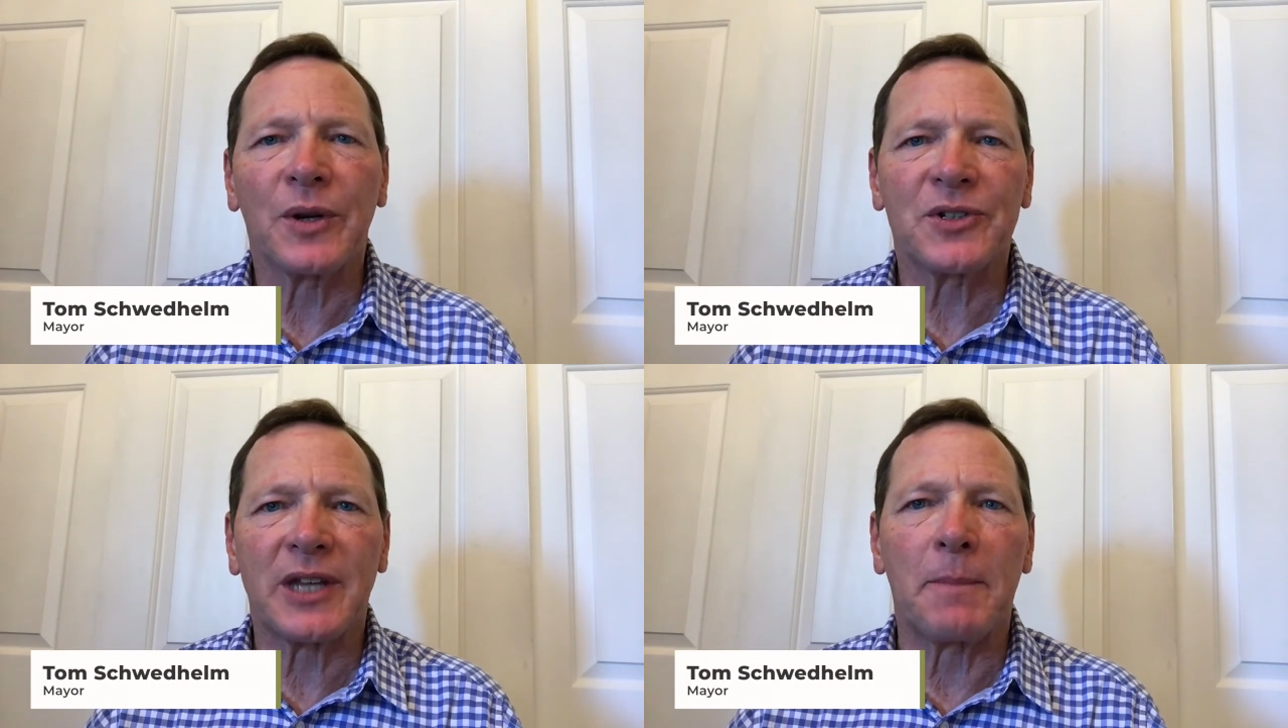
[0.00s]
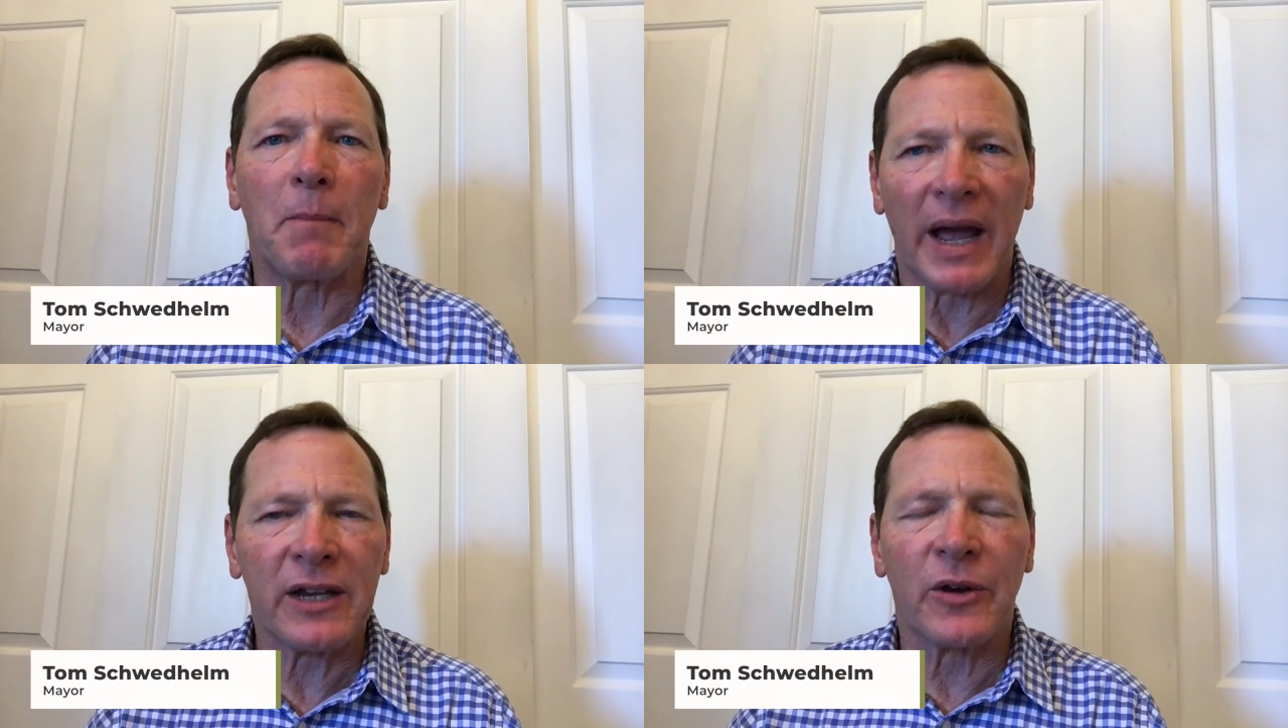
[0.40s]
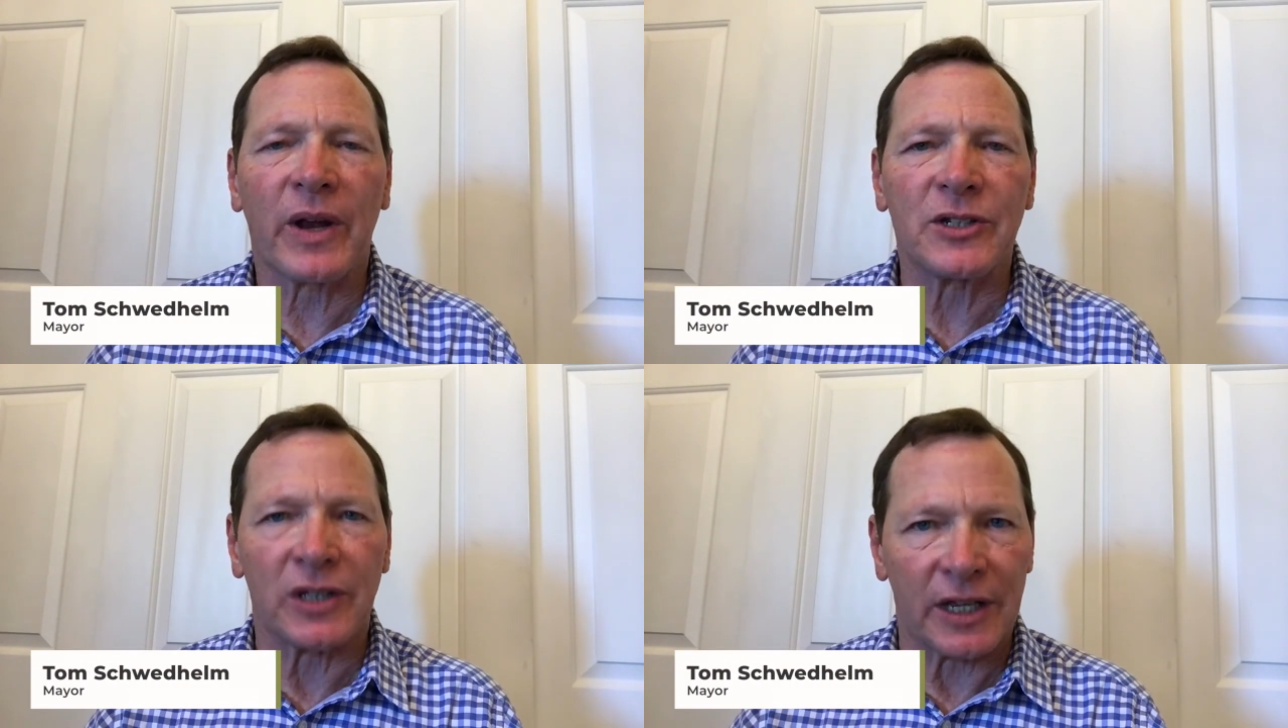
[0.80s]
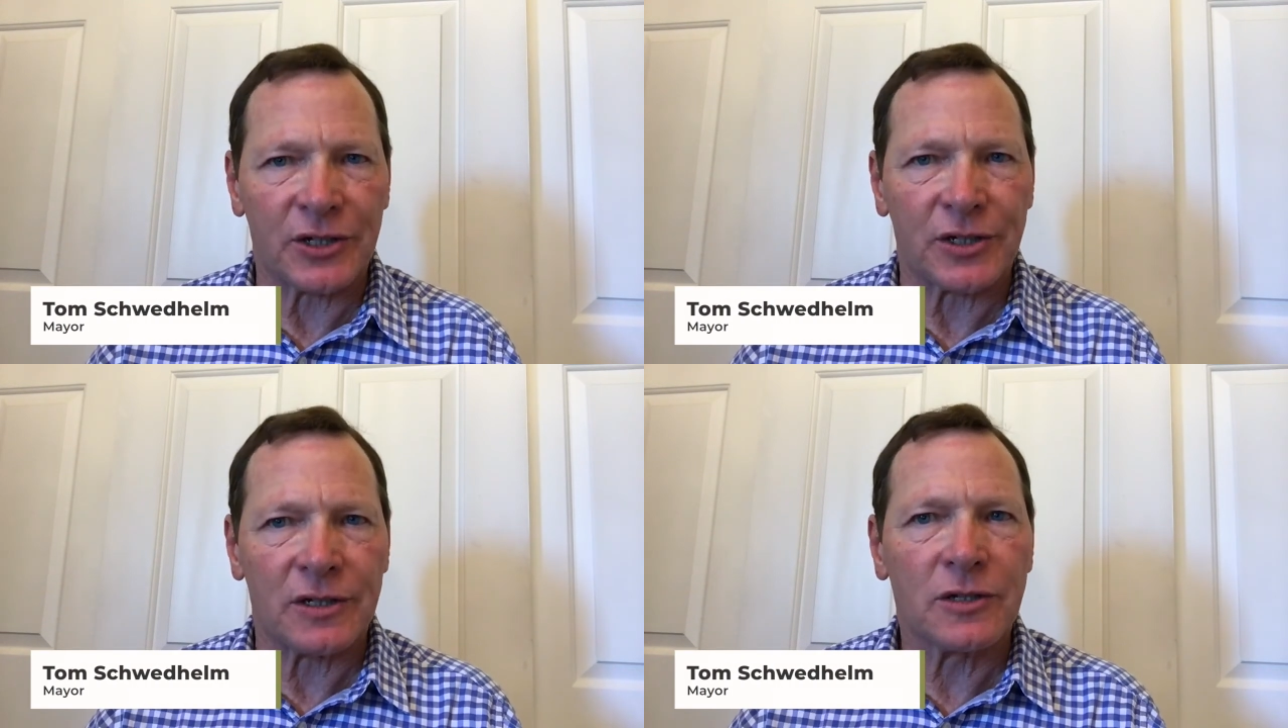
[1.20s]
to extend my
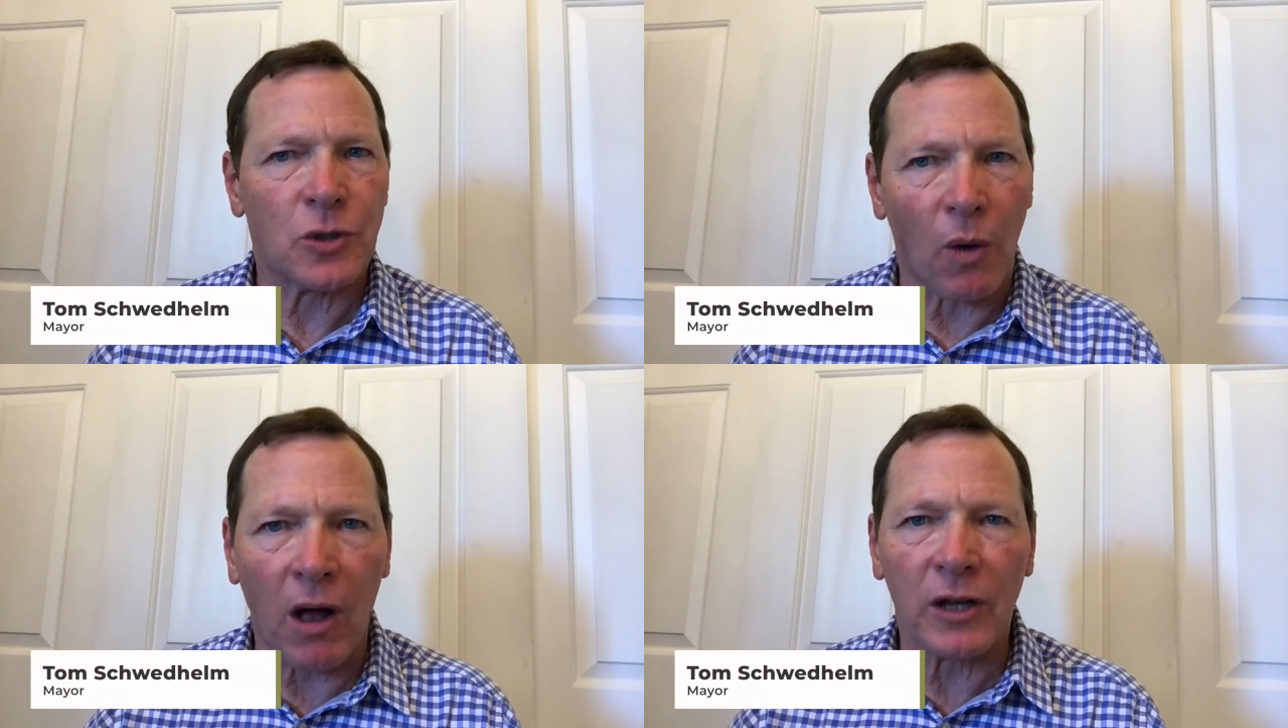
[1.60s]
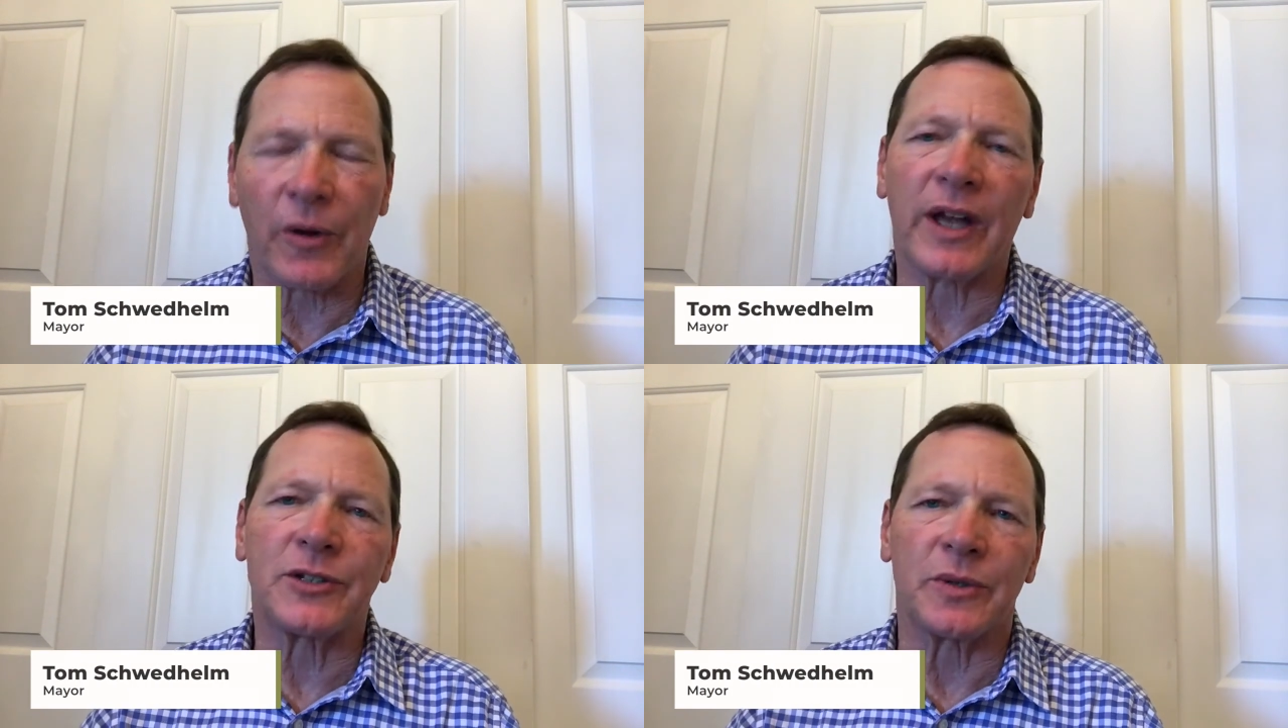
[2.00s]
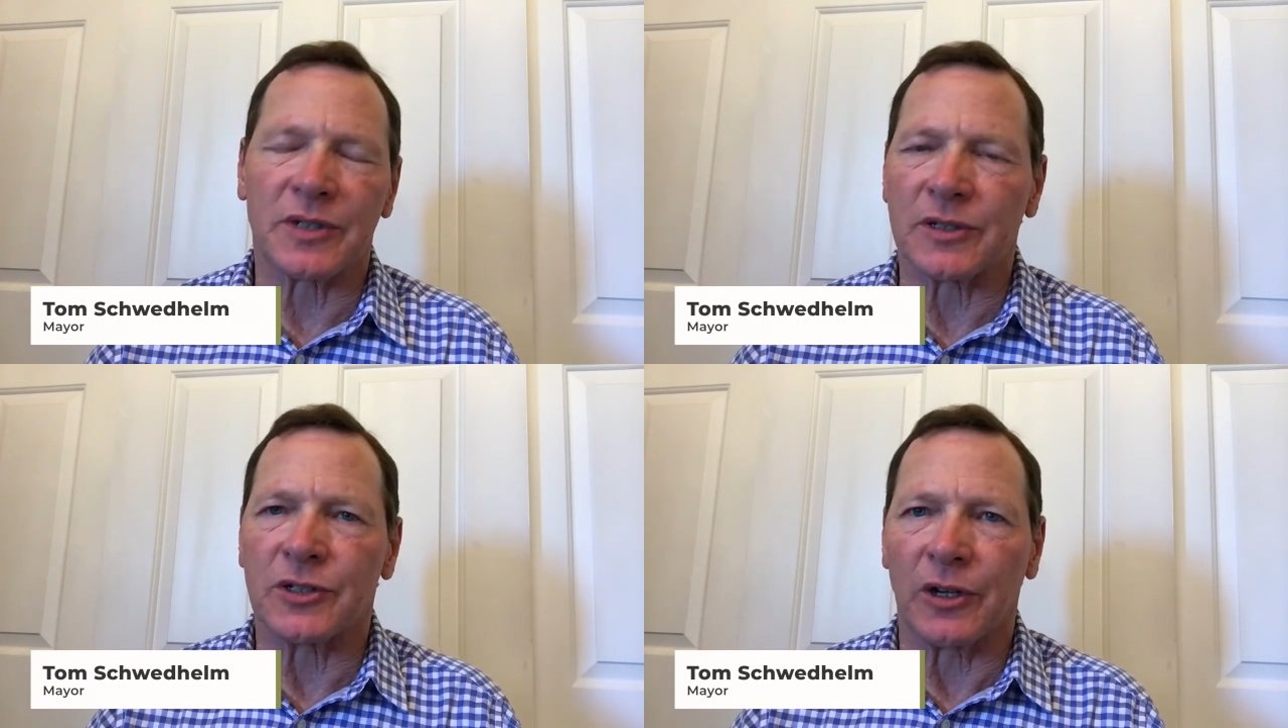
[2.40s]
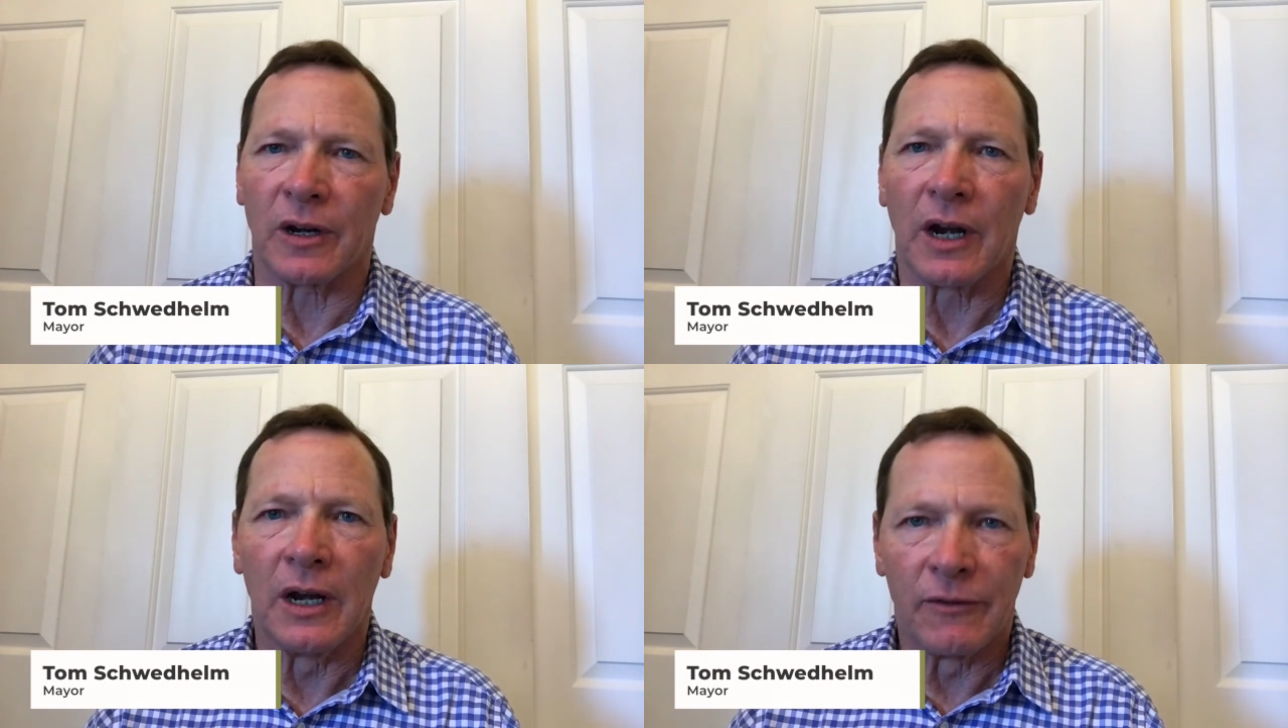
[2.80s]
congratulations to all graduates this year,